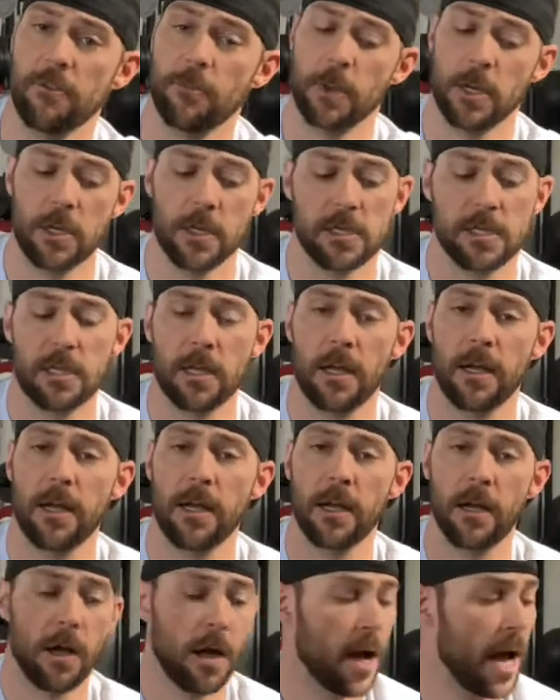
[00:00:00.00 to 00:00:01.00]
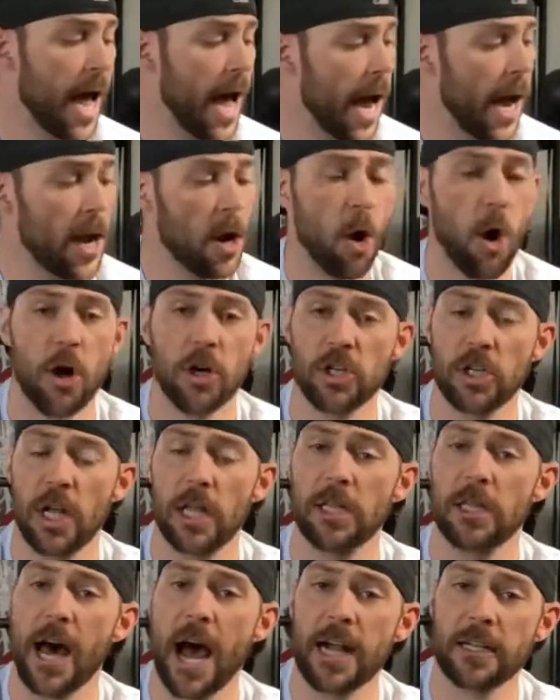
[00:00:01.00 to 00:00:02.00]
because a high arch, a
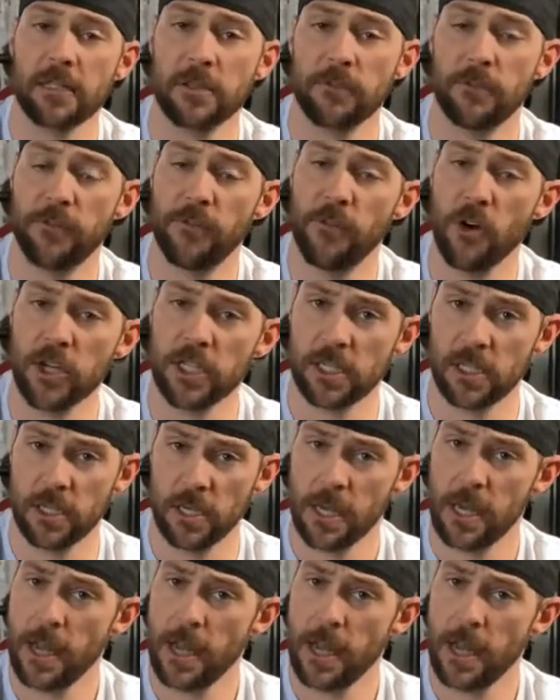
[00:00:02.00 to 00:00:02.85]
locked foot,